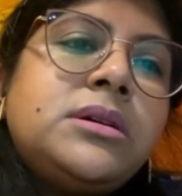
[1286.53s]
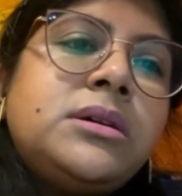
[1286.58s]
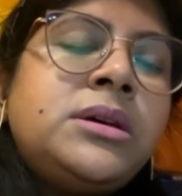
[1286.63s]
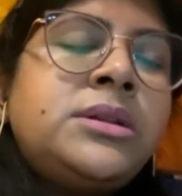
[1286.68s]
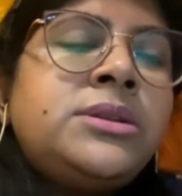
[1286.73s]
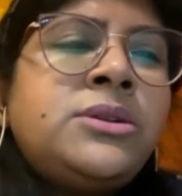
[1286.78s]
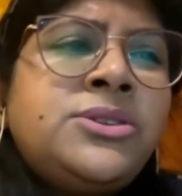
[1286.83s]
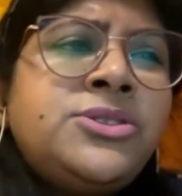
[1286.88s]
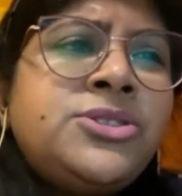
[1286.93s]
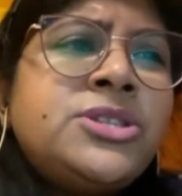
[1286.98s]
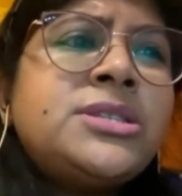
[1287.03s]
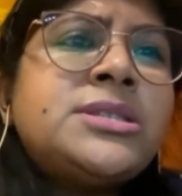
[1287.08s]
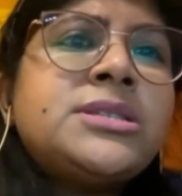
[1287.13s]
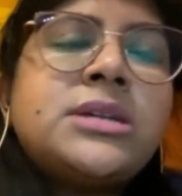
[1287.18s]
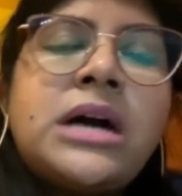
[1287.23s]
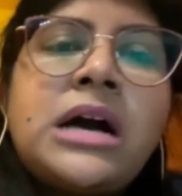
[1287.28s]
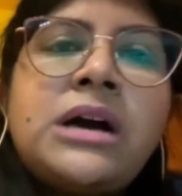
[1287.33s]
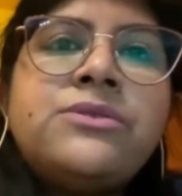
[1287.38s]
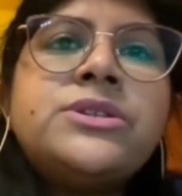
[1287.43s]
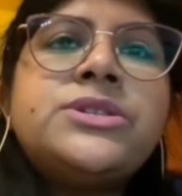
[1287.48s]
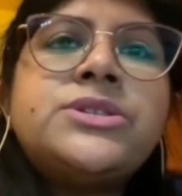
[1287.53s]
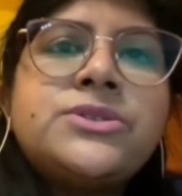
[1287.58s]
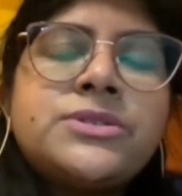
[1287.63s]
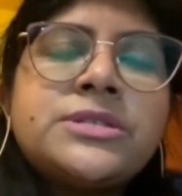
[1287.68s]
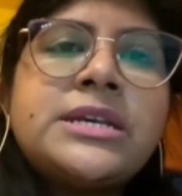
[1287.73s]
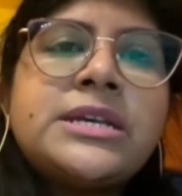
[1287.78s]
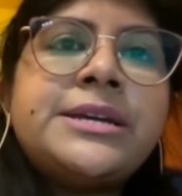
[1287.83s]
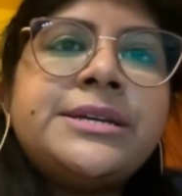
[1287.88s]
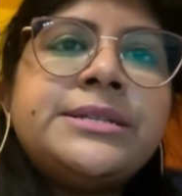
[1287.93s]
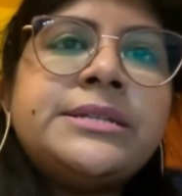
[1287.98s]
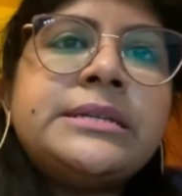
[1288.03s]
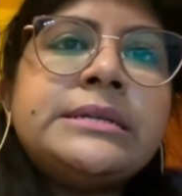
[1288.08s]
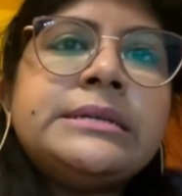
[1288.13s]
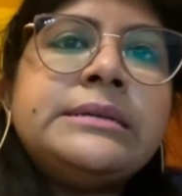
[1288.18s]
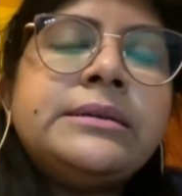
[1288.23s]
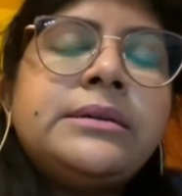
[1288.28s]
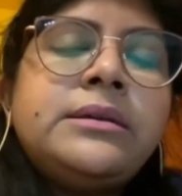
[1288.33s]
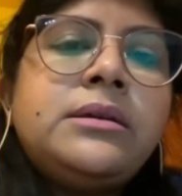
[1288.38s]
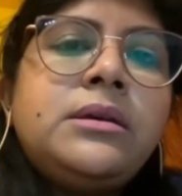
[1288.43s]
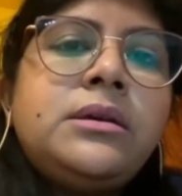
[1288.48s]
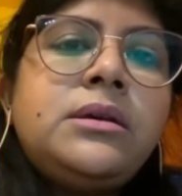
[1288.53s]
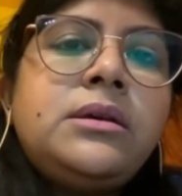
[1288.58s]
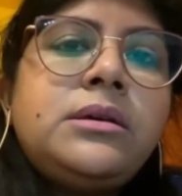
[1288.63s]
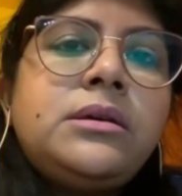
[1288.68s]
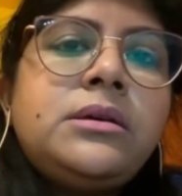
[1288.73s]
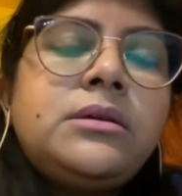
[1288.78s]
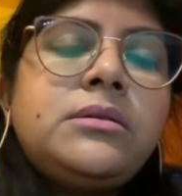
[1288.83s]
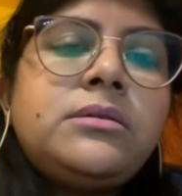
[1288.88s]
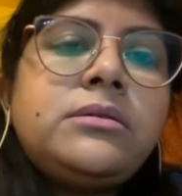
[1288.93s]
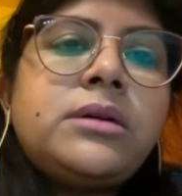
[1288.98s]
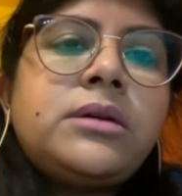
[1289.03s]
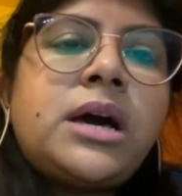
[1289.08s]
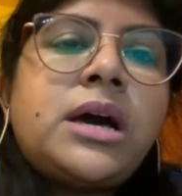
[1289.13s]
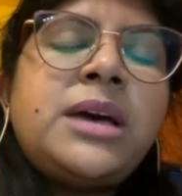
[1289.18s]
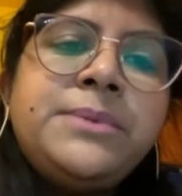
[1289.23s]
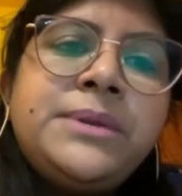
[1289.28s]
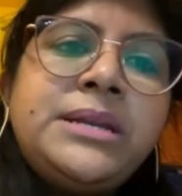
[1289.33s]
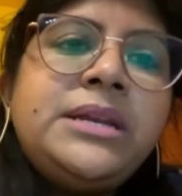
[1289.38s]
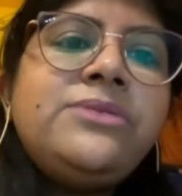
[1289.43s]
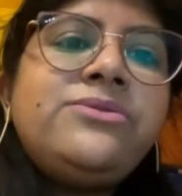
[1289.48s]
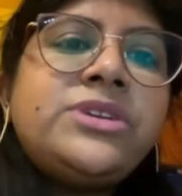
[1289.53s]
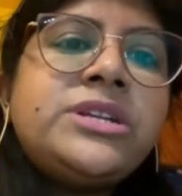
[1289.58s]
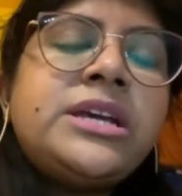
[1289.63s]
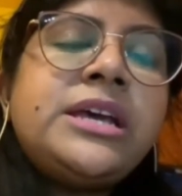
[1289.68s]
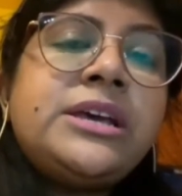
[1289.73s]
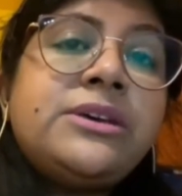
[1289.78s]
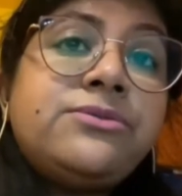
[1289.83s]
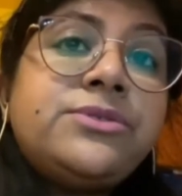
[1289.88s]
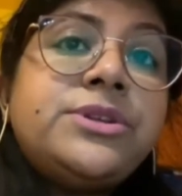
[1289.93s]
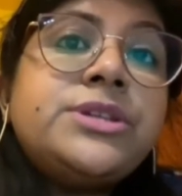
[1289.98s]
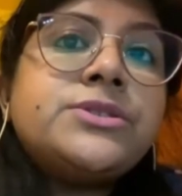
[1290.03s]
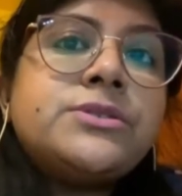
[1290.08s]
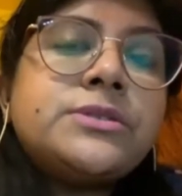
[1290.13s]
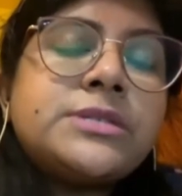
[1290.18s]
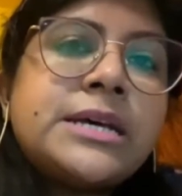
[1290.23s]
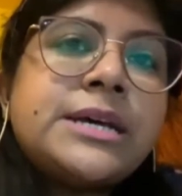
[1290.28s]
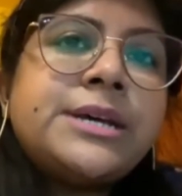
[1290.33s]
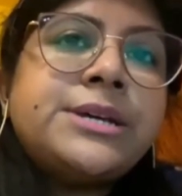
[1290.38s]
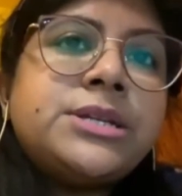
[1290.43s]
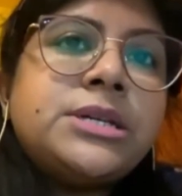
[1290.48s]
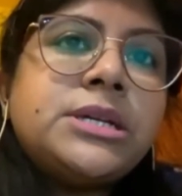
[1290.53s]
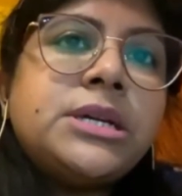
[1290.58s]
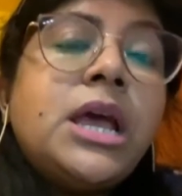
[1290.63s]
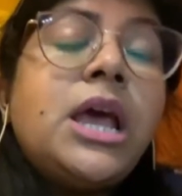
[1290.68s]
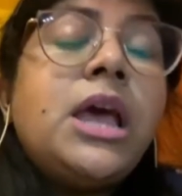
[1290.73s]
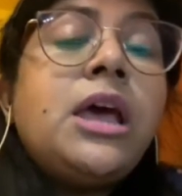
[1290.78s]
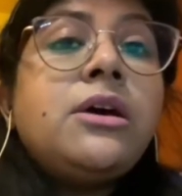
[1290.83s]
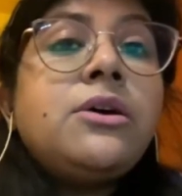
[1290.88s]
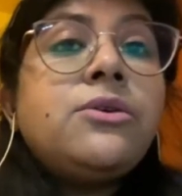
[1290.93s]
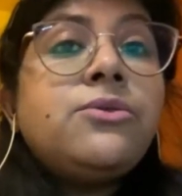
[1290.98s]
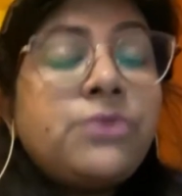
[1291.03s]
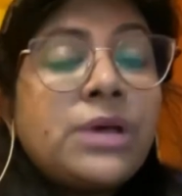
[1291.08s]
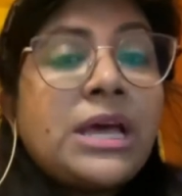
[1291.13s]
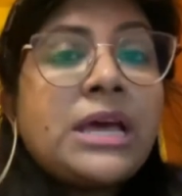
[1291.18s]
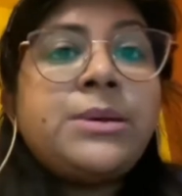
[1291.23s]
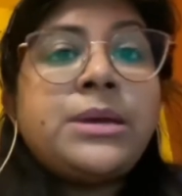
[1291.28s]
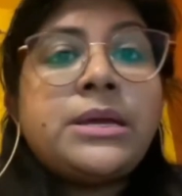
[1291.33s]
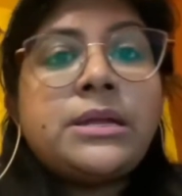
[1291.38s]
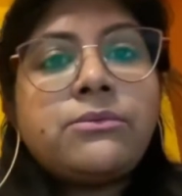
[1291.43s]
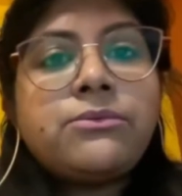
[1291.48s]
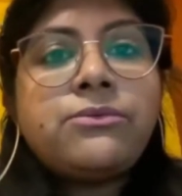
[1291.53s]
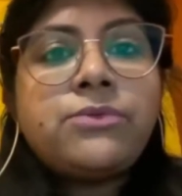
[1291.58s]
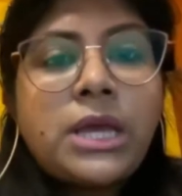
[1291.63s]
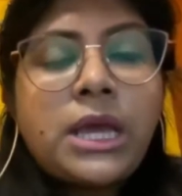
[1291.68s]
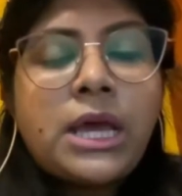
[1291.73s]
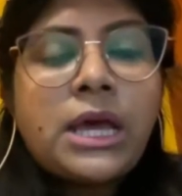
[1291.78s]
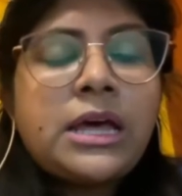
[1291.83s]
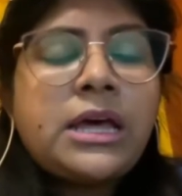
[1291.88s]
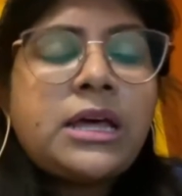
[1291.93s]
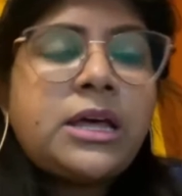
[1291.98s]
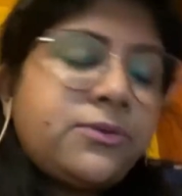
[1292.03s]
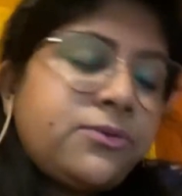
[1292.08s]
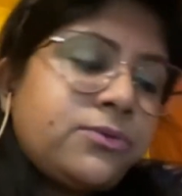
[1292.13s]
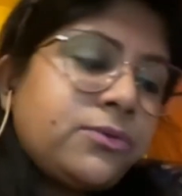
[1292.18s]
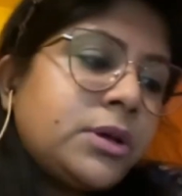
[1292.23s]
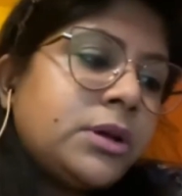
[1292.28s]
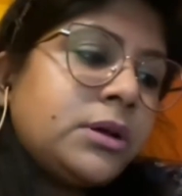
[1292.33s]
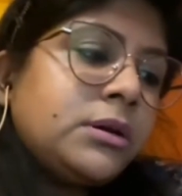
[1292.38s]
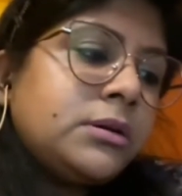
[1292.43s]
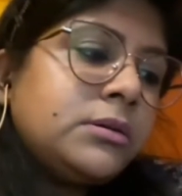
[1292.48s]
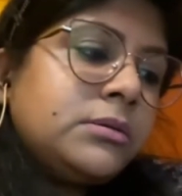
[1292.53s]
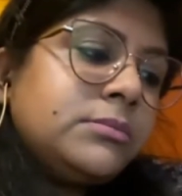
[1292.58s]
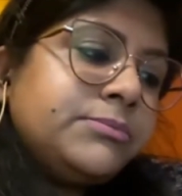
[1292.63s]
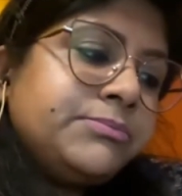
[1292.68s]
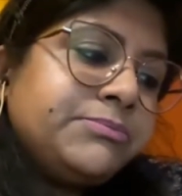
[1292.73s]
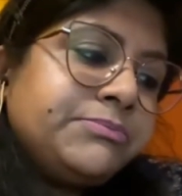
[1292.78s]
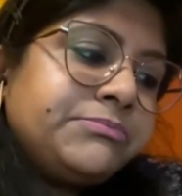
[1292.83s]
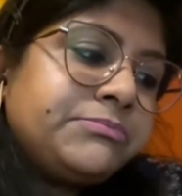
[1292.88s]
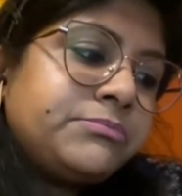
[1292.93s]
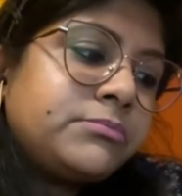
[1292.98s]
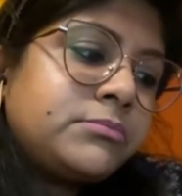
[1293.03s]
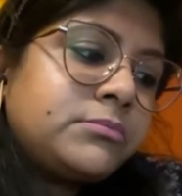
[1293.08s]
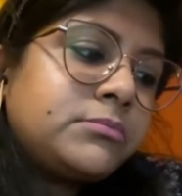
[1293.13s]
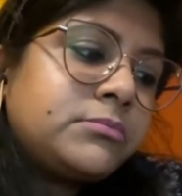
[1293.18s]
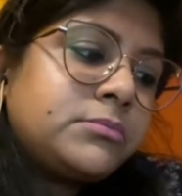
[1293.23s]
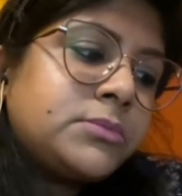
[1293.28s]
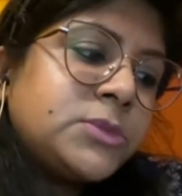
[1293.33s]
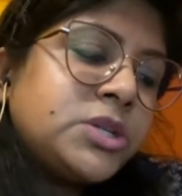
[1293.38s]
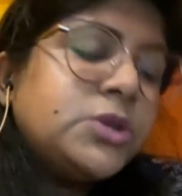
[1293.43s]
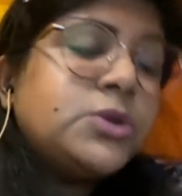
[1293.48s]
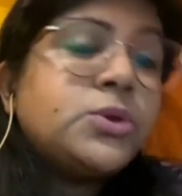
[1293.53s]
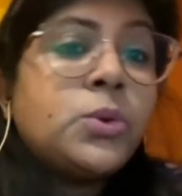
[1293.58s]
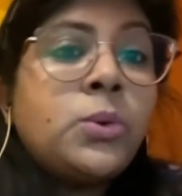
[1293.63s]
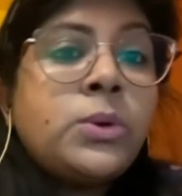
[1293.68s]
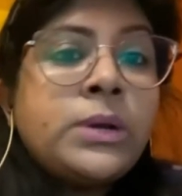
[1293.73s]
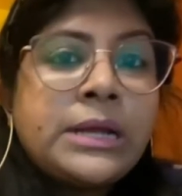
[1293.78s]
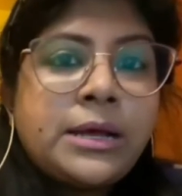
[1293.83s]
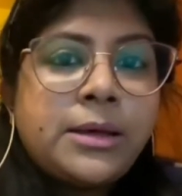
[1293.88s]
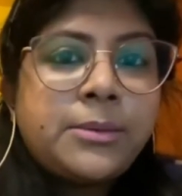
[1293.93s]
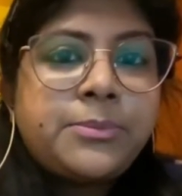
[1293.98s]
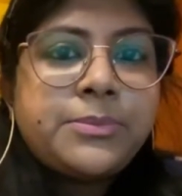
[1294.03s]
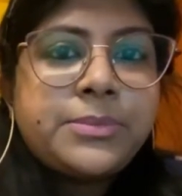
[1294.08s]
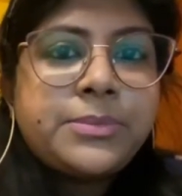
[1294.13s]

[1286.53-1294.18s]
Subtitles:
in not just our society. I believe in every society. I mean, we have grown up